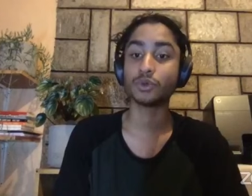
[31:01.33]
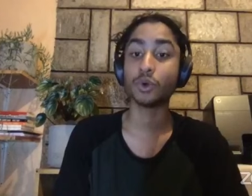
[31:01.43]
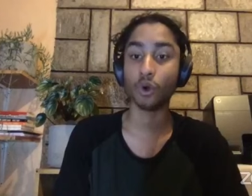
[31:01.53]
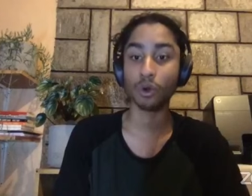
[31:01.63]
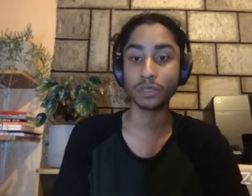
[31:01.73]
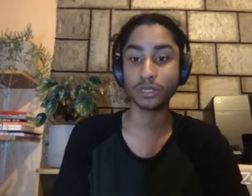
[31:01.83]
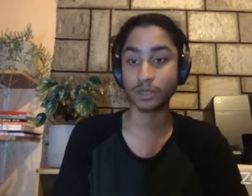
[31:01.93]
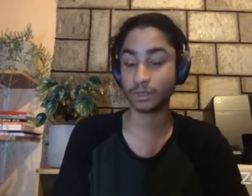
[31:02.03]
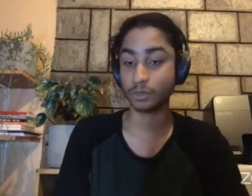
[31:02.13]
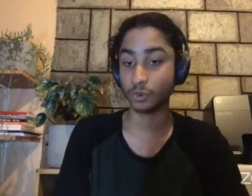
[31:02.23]
to co-opt
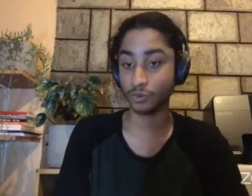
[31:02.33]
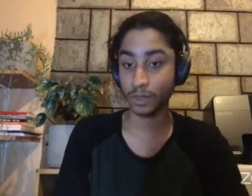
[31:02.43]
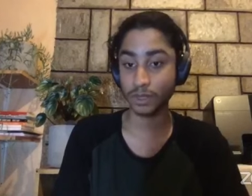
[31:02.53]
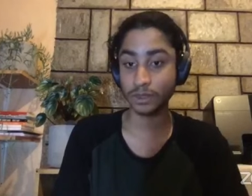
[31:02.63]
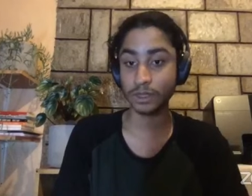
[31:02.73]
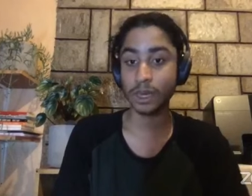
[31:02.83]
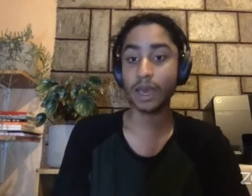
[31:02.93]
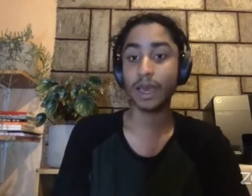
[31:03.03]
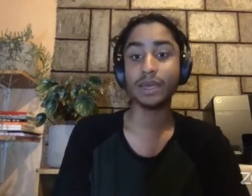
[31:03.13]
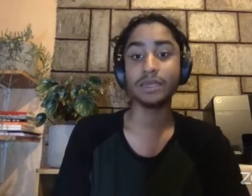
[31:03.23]
this movement
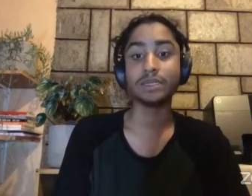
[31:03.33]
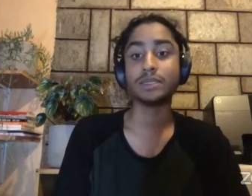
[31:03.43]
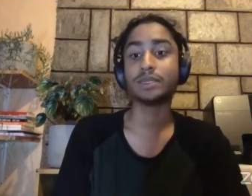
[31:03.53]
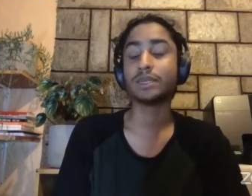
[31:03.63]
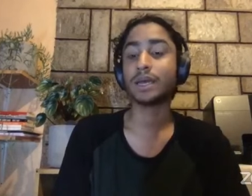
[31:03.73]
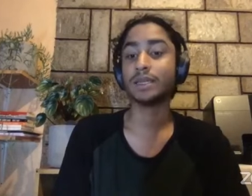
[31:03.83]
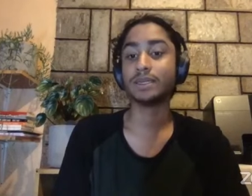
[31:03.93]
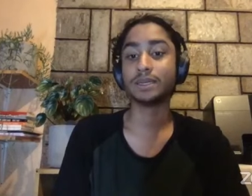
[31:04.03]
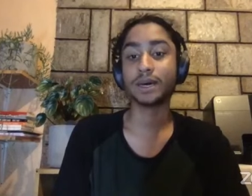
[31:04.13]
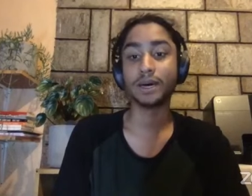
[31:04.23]
and
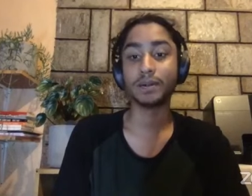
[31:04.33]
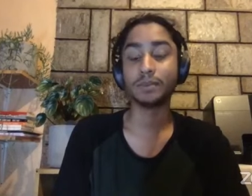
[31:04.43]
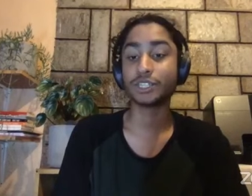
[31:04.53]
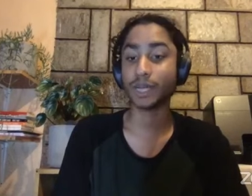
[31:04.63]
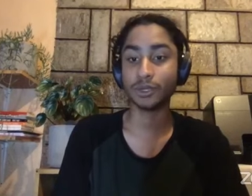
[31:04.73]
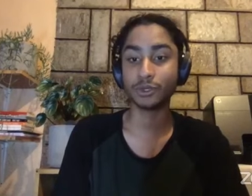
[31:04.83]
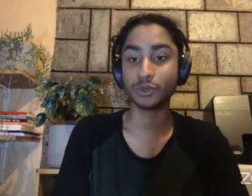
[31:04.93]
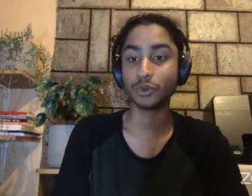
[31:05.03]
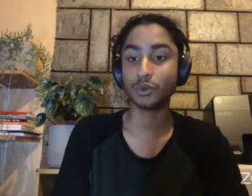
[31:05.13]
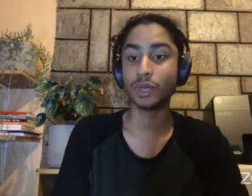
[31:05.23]
and uh, try
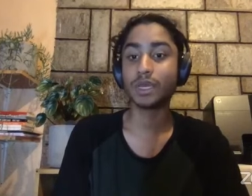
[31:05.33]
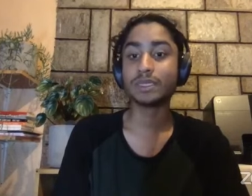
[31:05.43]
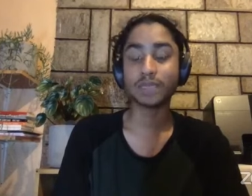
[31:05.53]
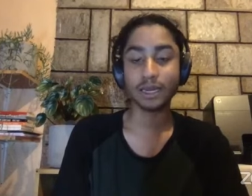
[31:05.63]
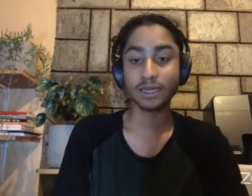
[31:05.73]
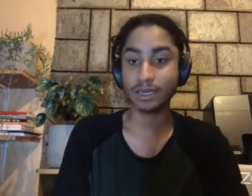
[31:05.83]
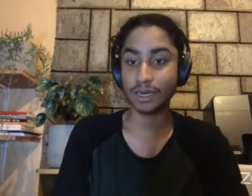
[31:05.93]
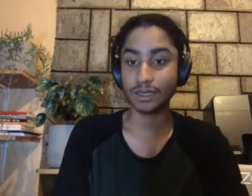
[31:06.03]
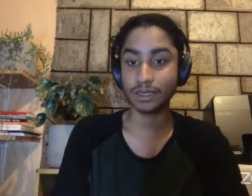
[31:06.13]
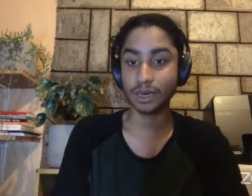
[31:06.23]
to
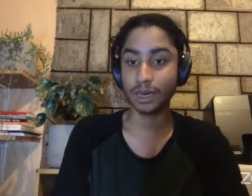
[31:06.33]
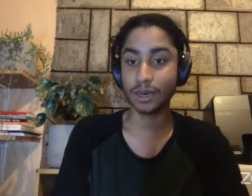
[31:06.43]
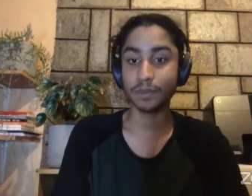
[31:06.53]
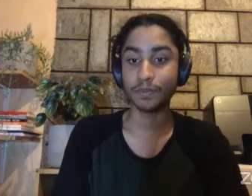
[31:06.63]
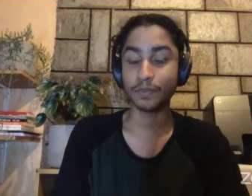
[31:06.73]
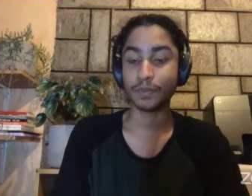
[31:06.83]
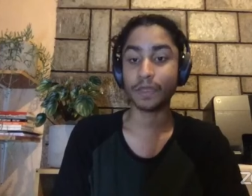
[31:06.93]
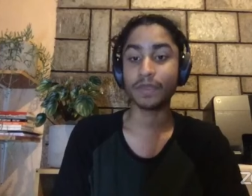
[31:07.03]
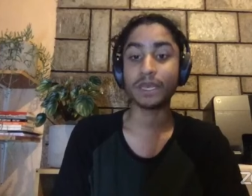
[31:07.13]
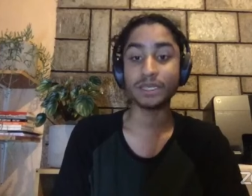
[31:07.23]
sanitize um,
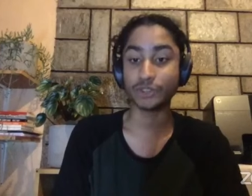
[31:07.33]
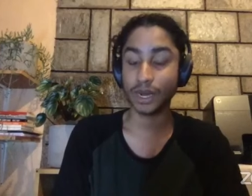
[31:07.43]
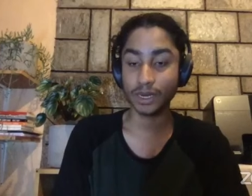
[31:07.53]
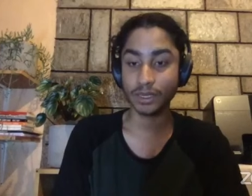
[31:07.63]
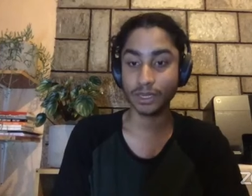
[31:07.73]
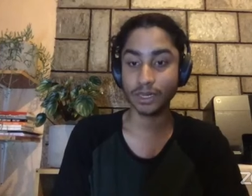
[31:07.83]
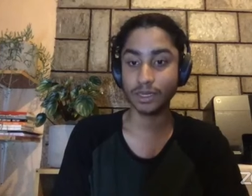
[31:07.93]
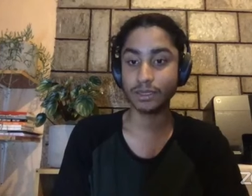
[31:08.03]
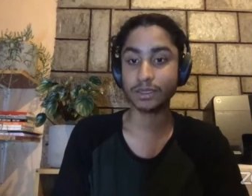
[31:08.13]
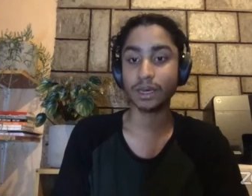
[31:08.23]
the Israeli
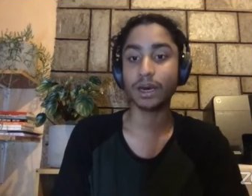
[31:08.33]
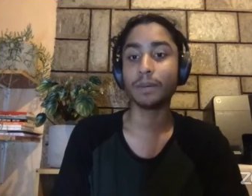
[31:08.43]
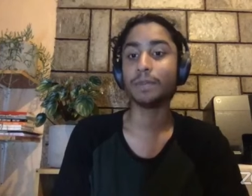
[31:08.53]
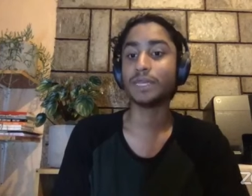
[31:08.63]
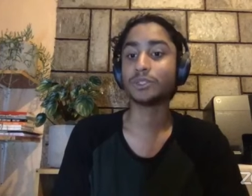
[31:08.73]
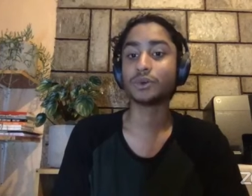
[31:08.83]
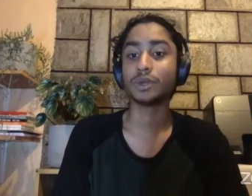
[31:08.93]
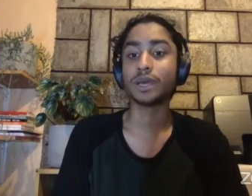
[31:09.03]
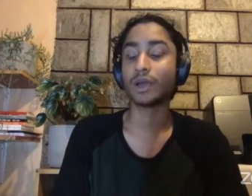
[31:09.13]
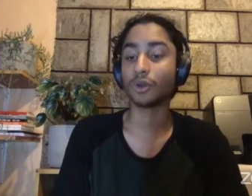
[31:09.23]
dealings uh, based
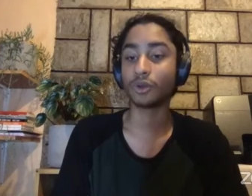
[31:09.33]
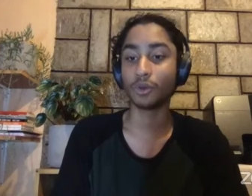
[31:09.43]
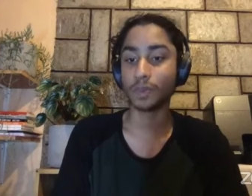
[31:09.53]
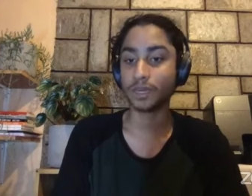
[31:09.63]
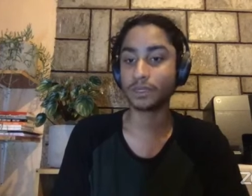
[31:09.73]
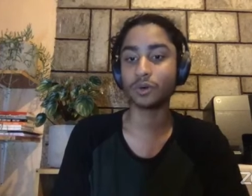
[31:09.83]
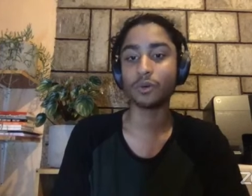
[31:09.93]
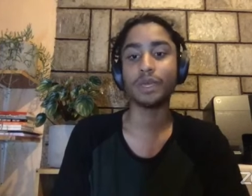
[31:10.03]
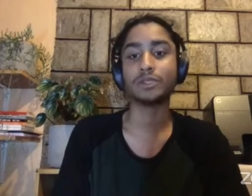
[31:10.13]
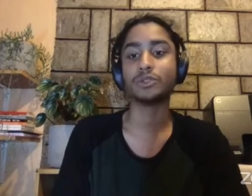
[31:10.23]
on economics
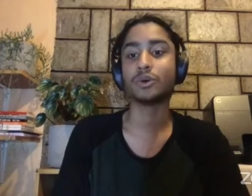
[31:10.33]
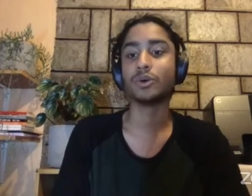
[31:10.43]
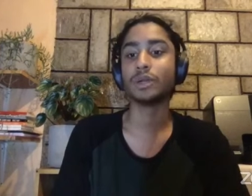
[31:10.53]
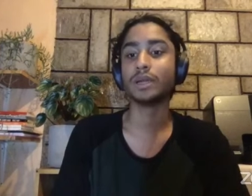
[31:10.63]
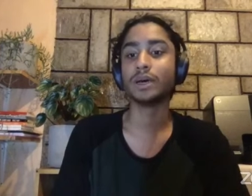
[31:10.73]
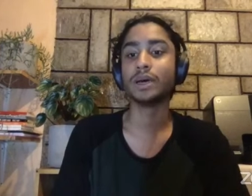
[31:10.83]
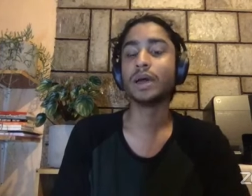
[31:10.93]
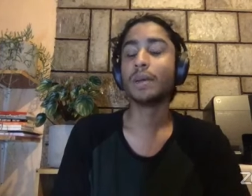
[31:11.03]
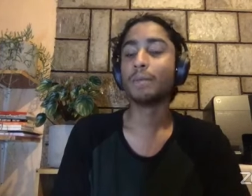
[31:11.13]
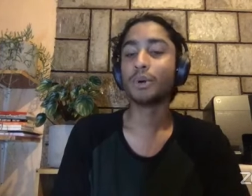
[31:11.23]
or based on
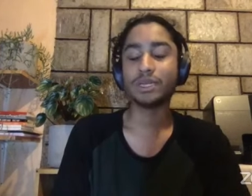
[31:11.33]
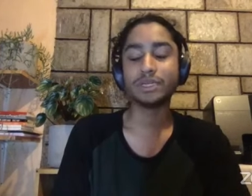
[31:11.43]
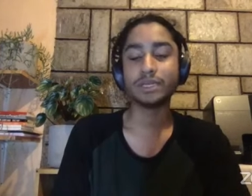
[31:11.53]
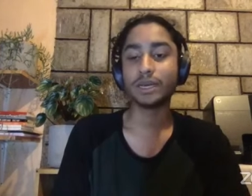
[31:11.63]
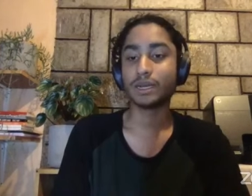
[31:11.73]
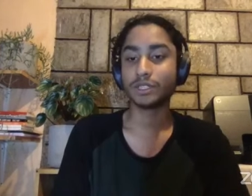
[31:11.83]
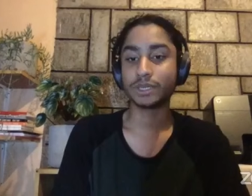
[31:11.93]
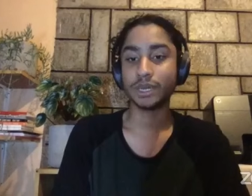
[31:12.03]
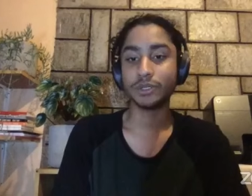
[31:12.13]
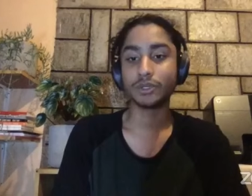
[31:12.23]
uh, policy and
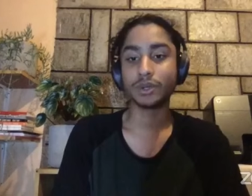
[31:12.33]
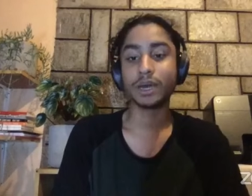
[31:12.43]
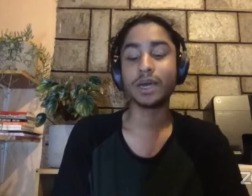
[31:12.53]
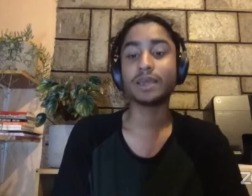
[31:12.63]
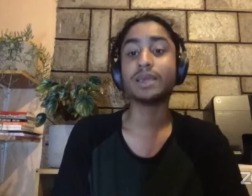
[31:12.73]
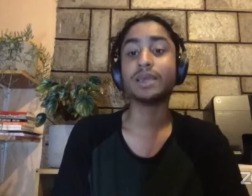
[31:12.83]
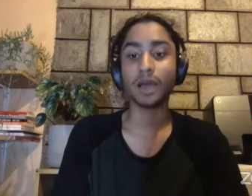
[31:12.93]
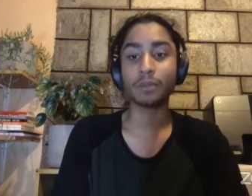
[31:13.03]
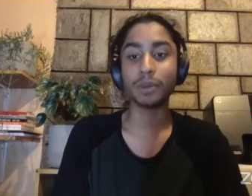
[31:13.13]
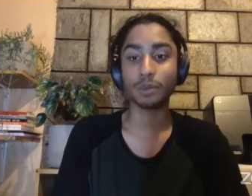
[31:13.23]
legislation. I think
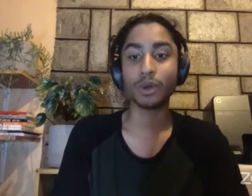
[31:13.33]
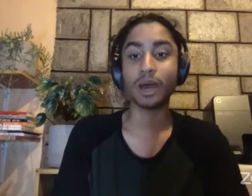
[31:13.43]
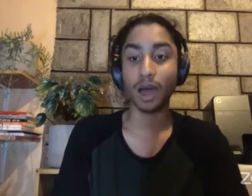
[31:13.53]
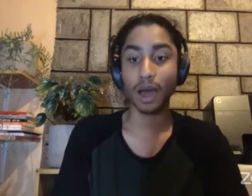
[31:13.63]
young people